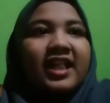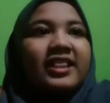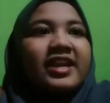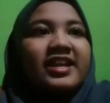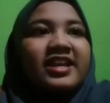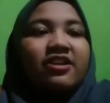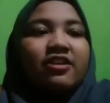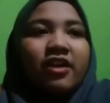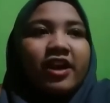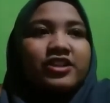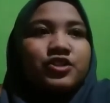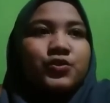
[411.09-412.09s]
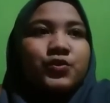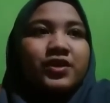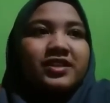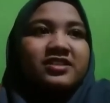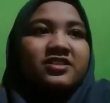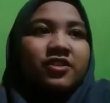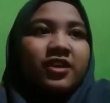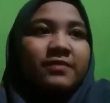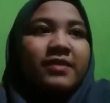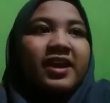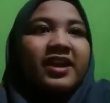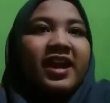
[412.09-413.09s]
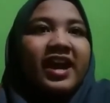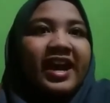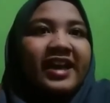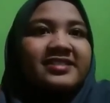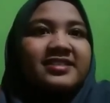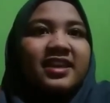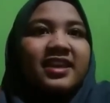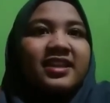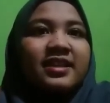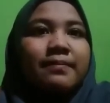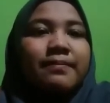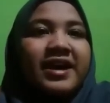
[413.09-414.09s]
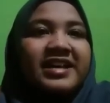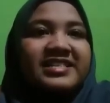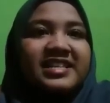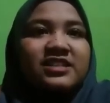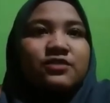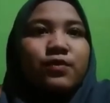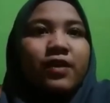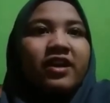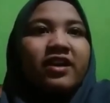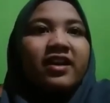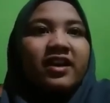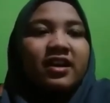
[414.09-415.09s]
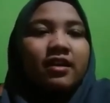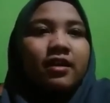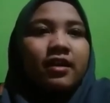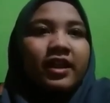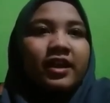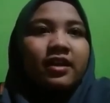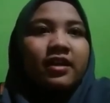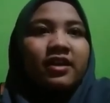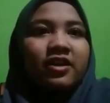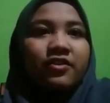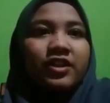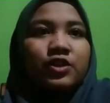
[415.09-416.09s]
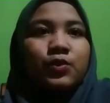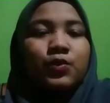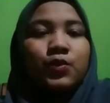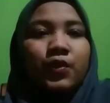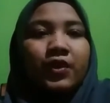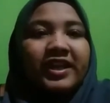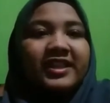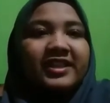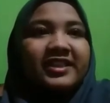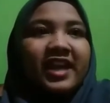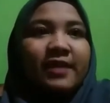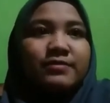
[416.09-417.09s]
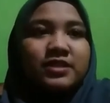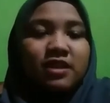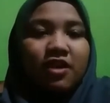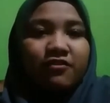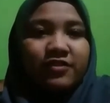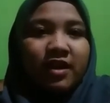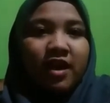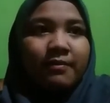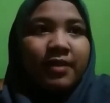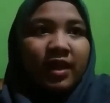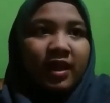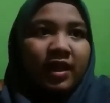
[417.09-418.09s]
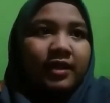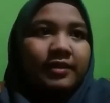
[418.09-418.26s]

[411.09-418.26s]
Lenny runs to the stream and hides in the bushes where he earlier agreed to go in times of trouble.